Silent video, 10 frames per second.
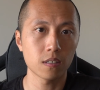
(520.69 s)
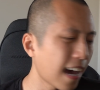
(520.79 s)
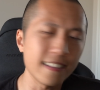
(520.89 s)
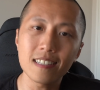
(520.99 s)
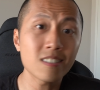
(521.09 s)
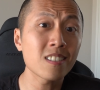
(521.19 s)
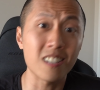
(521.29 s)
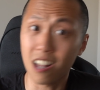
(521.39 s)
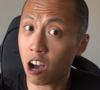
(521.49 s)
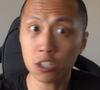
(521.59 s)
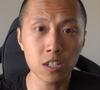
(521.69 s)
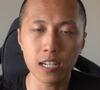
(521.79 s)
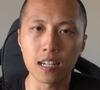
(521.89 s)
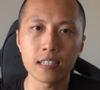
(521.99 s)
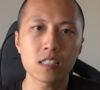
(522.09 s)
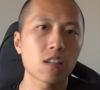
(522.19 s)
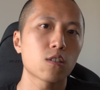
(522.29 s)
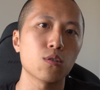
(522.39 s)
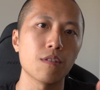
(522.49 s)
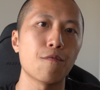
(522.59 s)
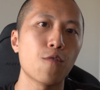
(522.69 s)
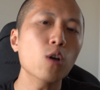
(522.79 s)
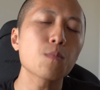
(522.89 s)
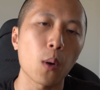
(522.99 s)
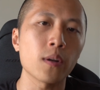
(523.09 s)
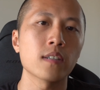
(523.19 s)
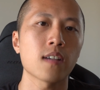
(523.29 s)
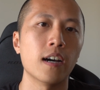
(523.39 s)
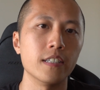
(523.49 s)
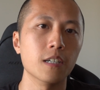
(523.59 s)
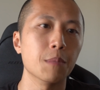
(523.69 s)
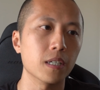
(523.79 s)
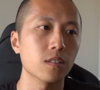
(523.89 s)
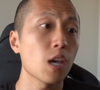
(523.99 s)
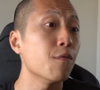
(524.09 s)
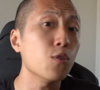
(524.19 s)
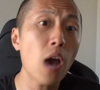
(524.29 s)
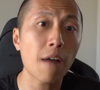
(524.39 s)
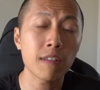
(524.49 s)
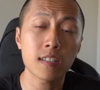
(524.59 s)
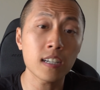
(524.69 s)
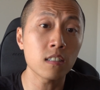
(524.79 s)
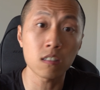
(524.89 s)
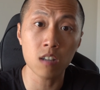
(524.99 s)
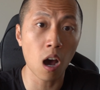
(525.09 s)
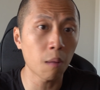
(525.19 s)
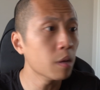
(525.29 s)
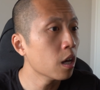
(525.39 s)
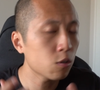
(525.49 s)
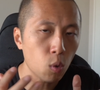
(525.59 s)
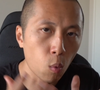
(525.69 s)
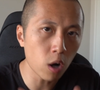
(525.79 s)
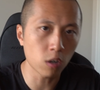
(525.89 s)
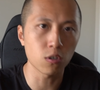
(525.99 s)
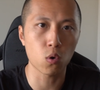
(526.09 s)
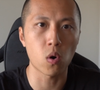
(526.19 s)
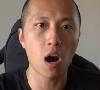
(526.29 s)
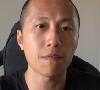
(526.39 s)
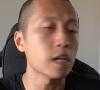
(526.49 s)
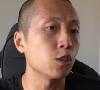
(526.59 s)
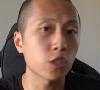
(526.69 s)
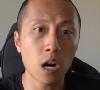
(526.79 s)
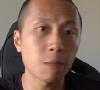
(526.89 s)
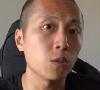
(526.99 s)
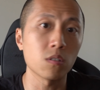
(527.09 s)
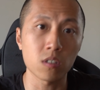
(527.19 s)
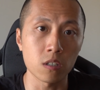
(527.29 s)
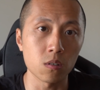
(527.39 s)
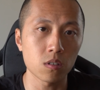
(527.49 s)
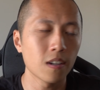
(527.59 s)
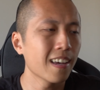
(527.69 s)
And this is largely linked to the first bonus idea, because if you haven't taken the time to work on your craft and sharpen your skills,